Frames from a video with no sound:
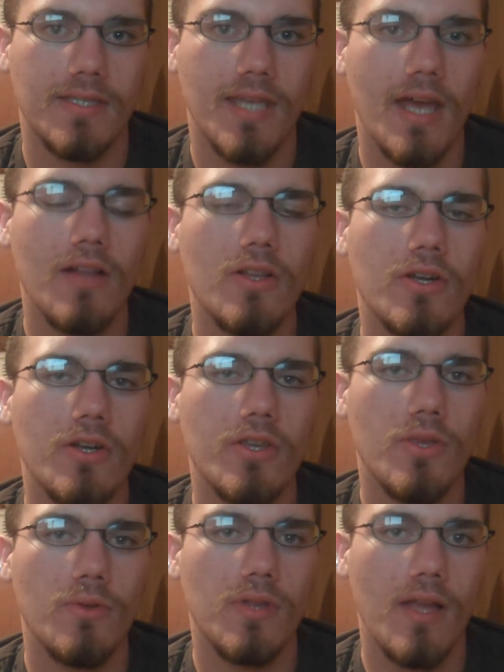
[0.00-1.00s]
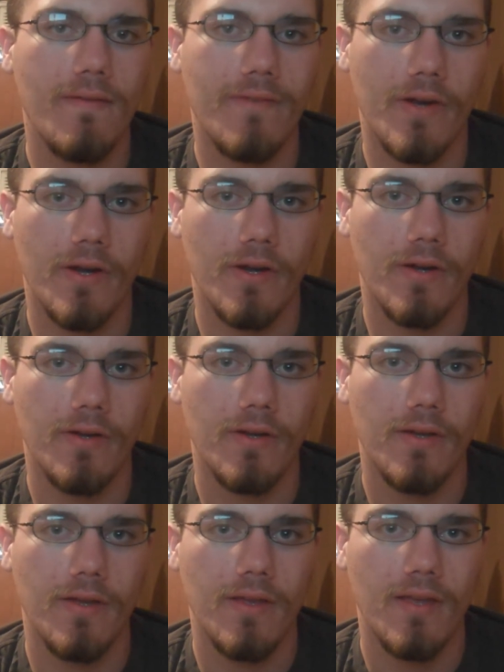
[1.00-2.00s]
Tell her you love her
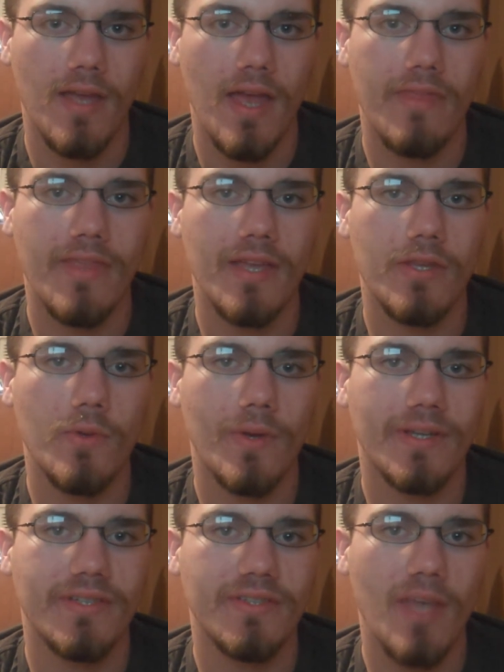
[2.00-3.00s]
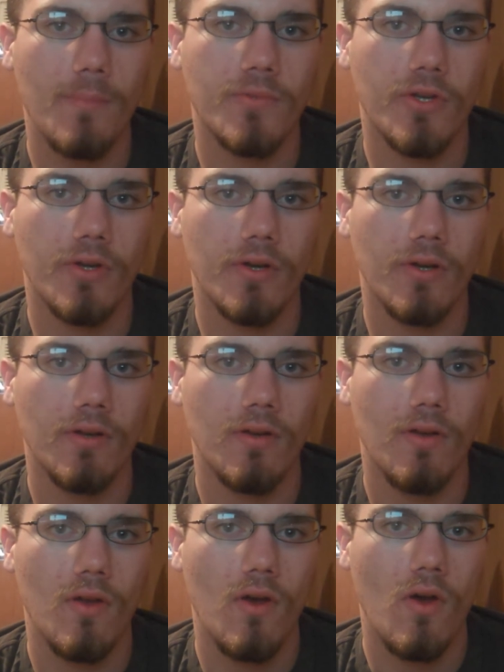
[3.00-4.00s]
and that you accept her
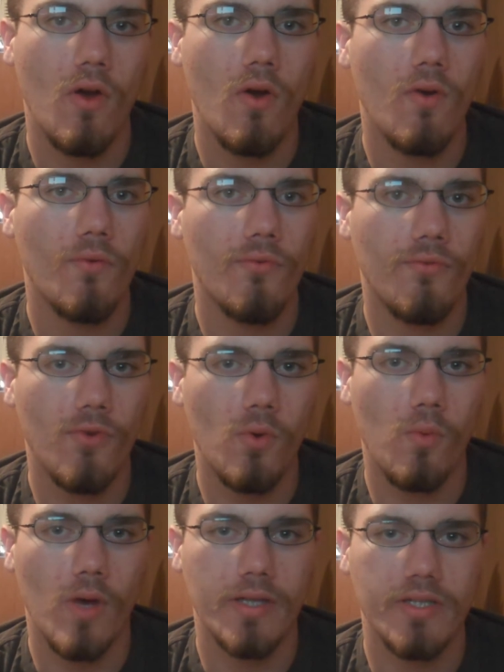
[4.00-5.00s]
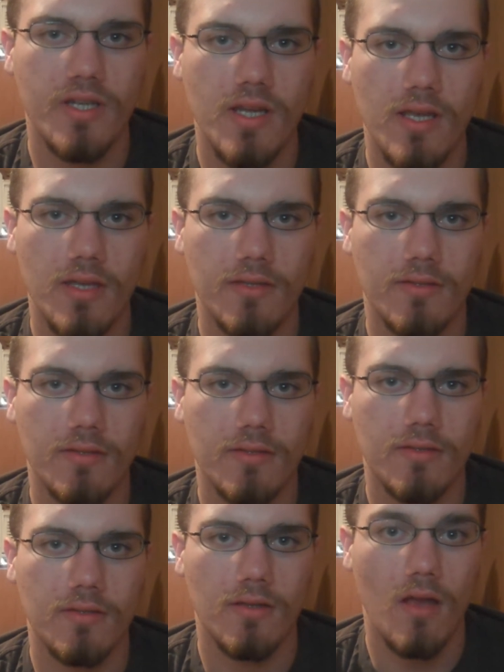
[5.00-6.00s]
for what she
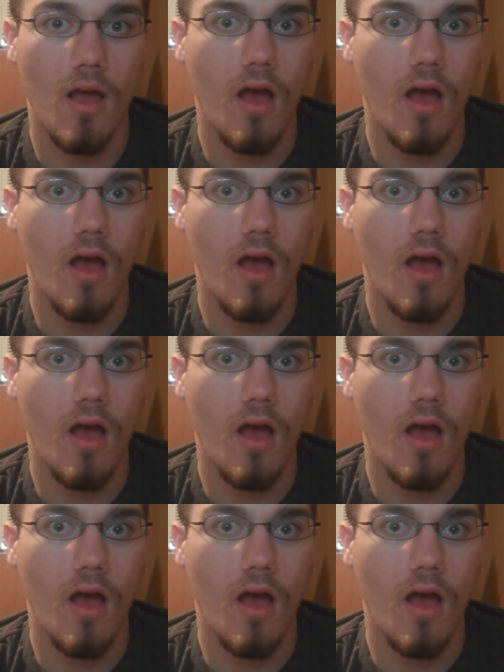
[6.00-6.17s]
is.